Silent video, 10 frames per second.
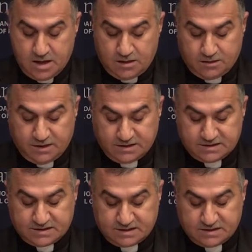These
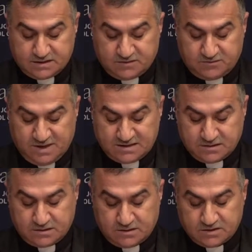successive
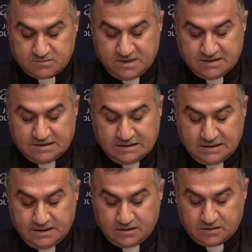massacres made
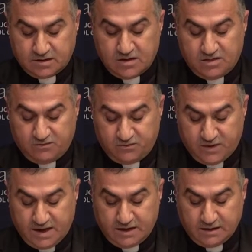clear the
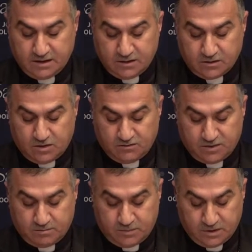failure of the
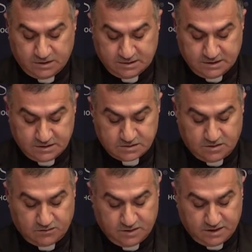politics
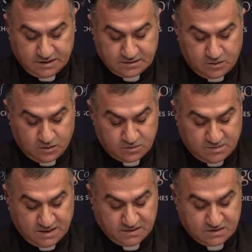of the
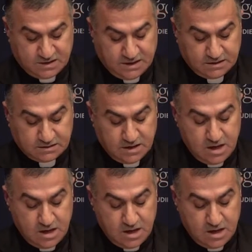Ottoman state